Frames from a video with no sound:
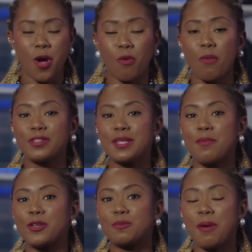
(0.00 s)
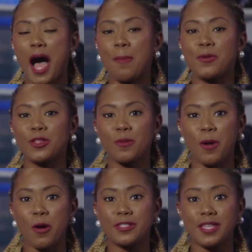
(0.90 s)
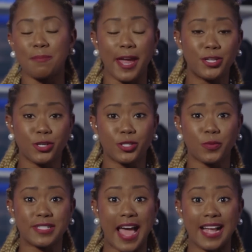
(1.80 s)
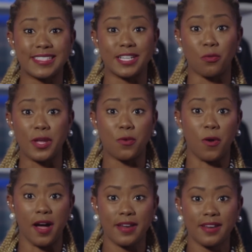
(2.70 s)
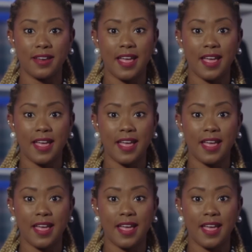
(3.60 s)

What was the most popular post the Patriots were tagged in Week 1?